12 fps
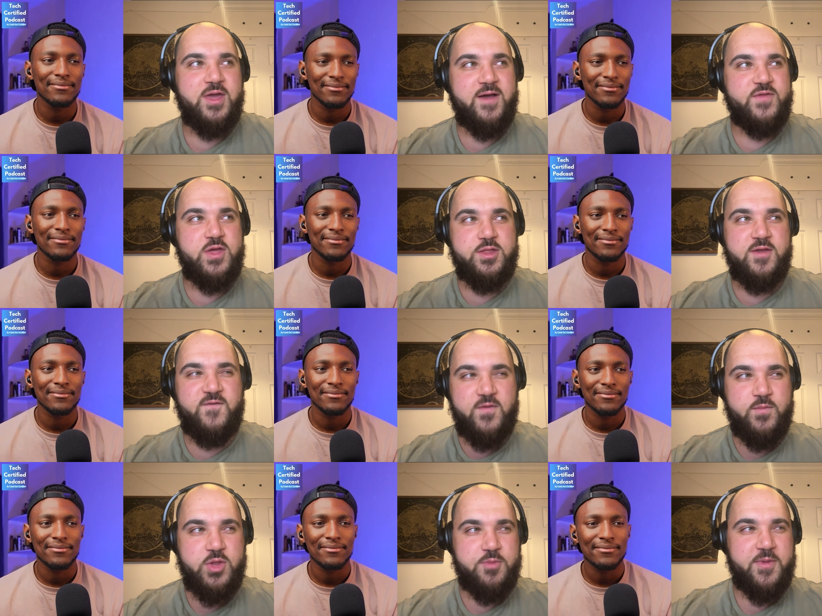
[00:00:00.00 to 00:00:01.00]
Speaker 1: good to have these
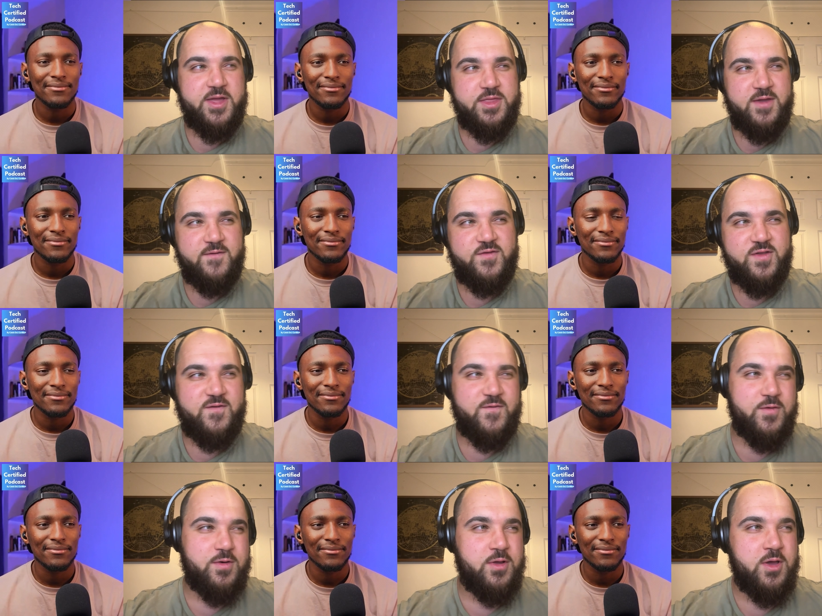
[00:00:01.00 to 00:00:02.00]
different perspectives,
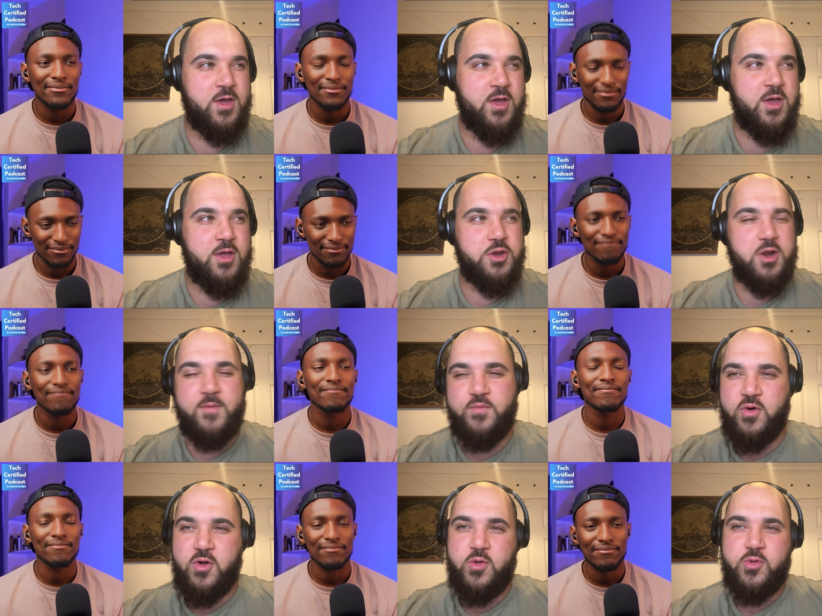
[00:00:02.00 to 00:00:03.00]
different
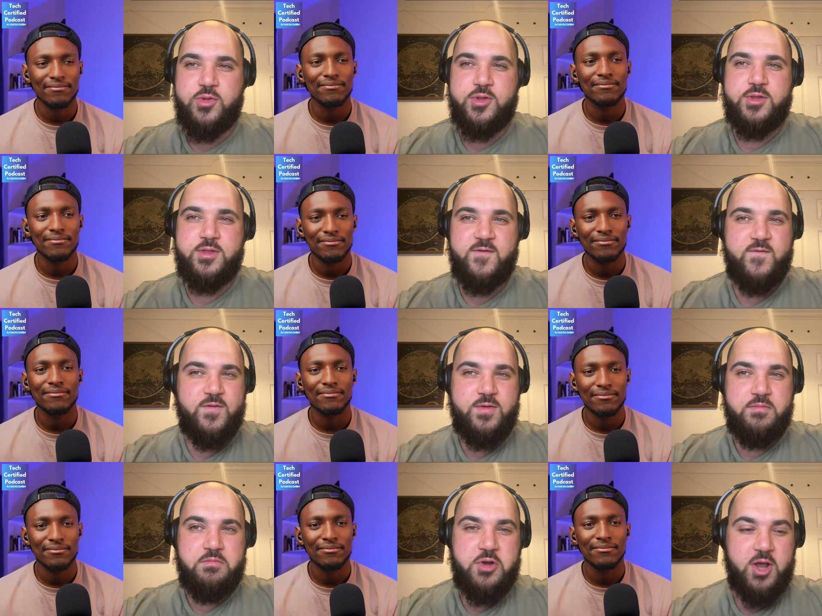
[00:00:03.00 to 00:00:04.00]
job roles,
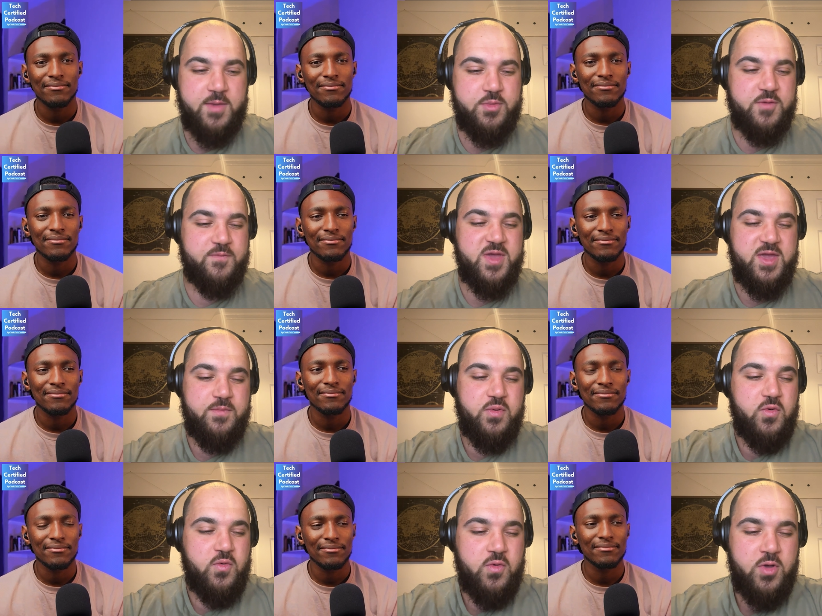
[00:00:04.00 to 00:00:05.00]
different types of
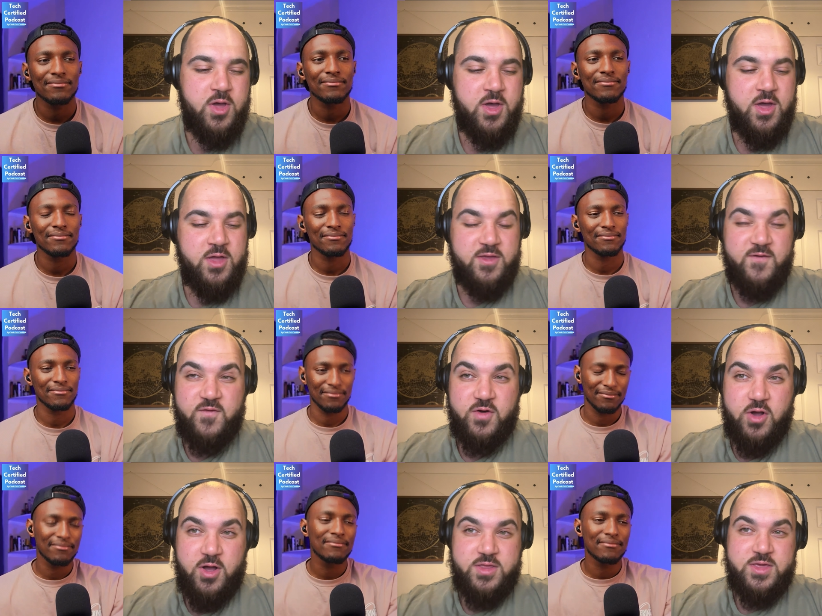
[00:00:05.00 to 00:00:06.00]
people,
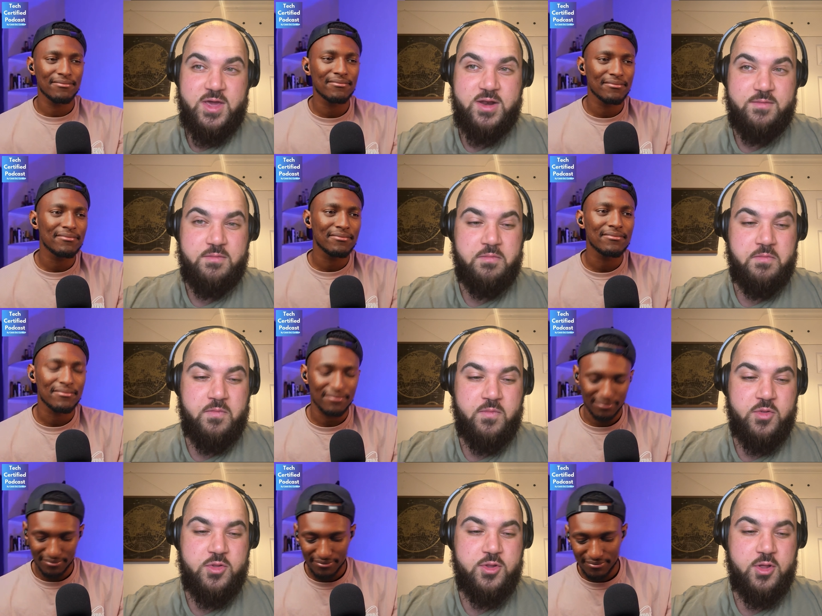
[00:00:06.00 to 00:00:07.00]
different content.
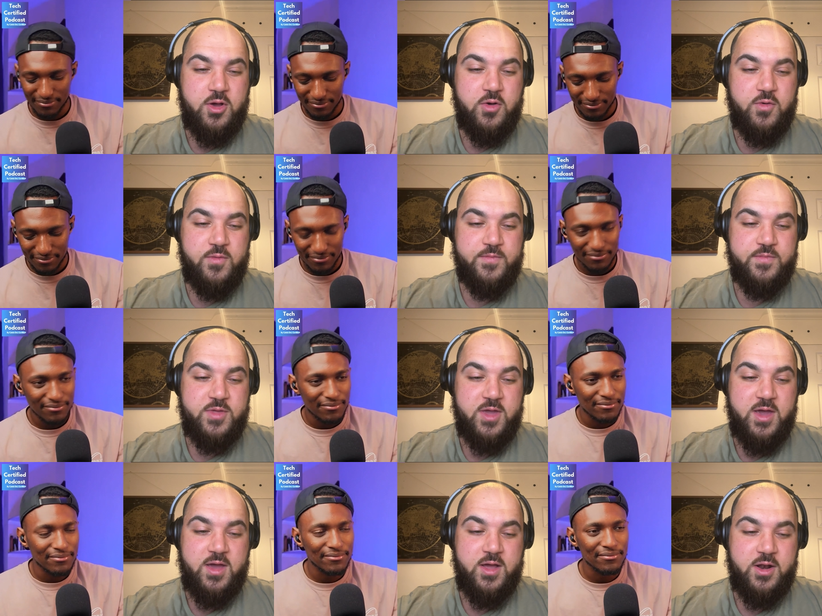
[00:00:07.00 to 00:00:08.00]
So
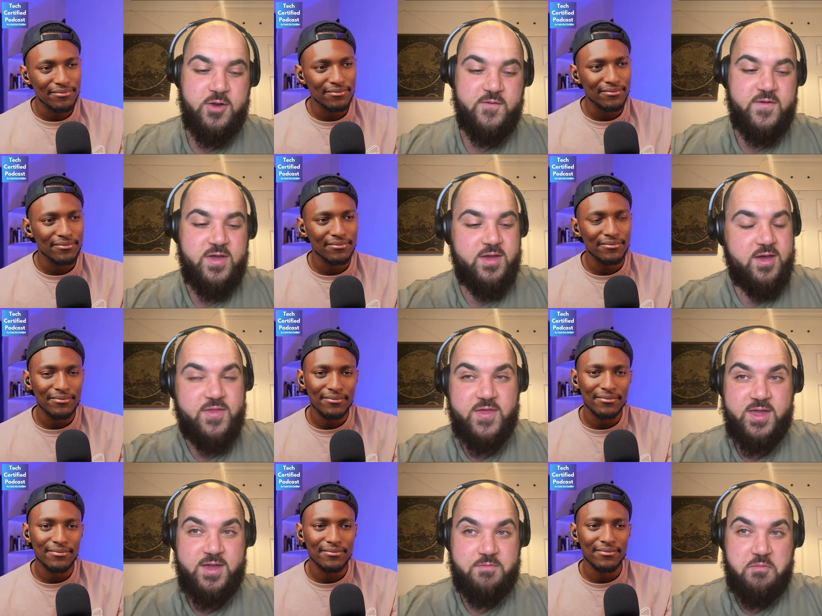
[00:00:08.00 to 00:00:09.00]
yeah, love it. I
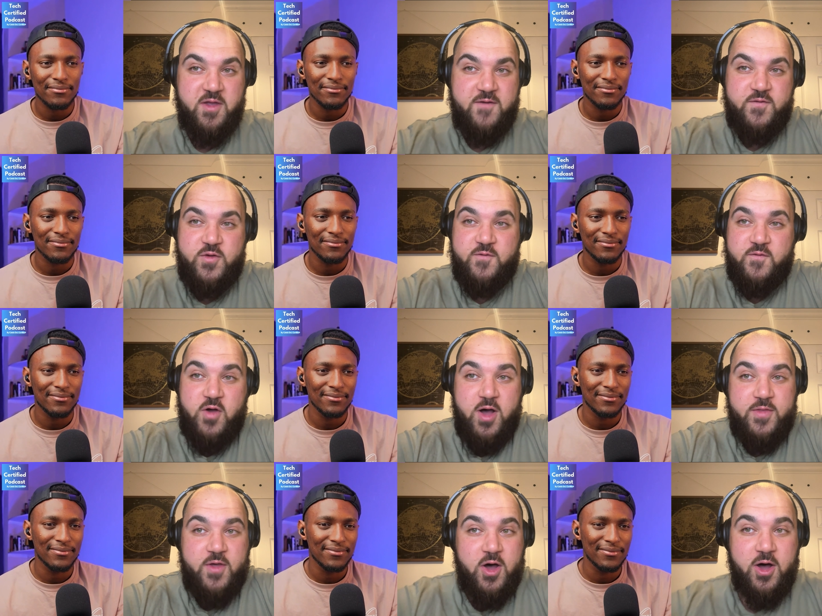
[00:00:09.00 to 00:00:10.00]
think if you've
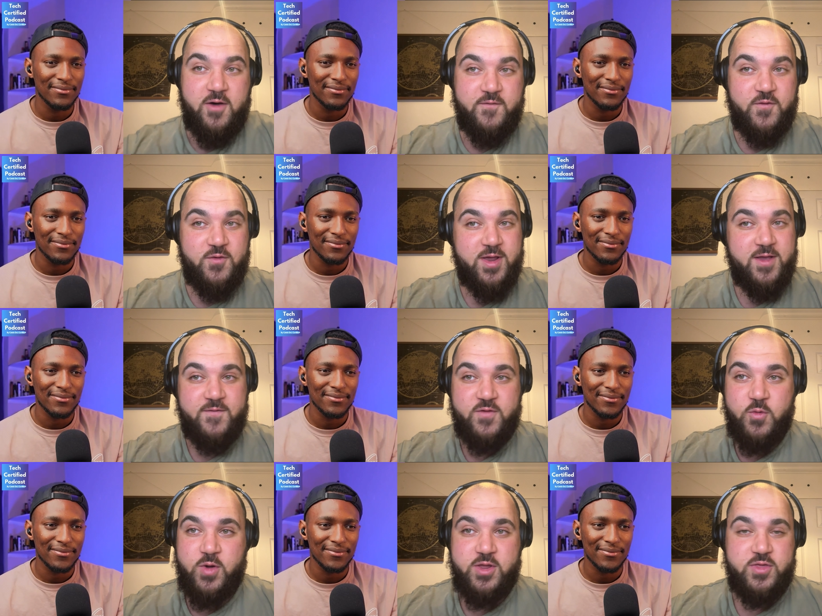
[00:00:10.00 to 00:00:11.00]
got the heart for it,
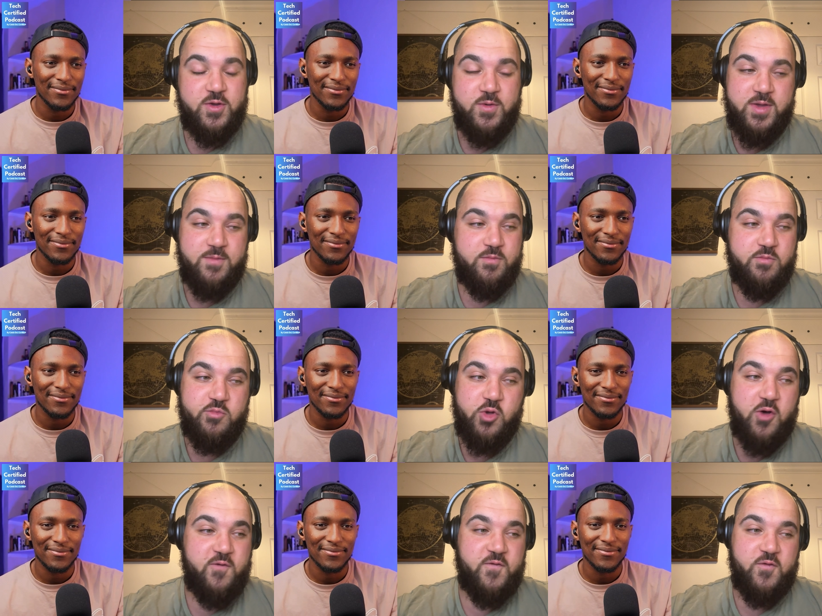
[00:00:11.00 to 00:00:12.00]
if you want to do it,
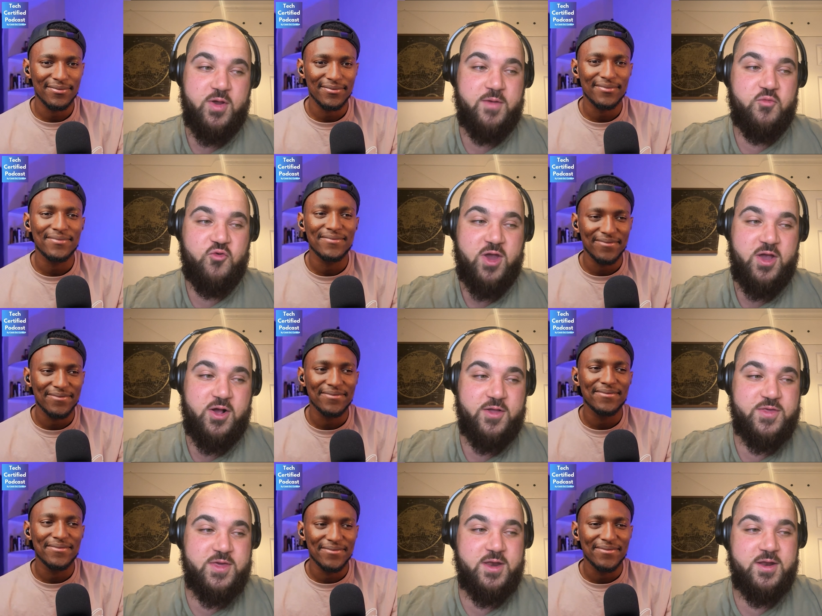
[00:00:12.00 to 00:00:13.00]
go for it. Great
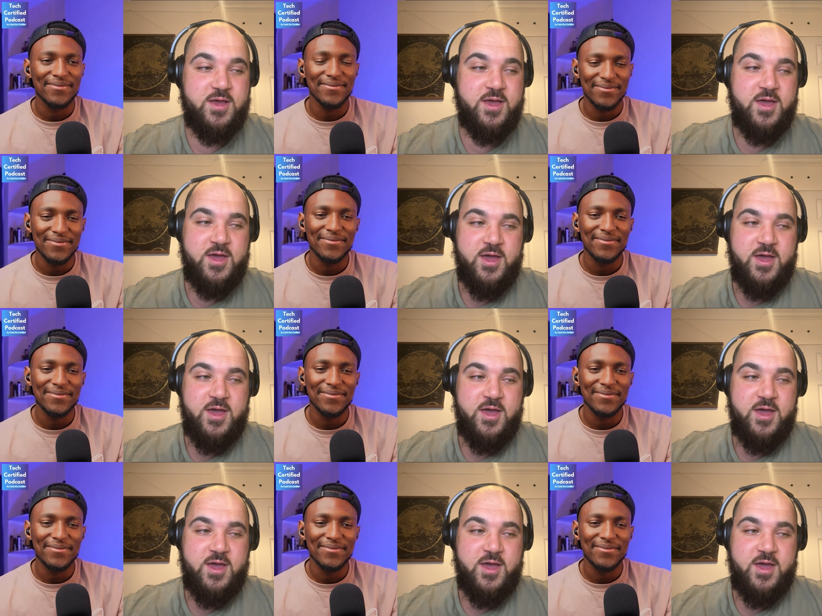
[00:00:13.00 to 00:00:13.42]
content.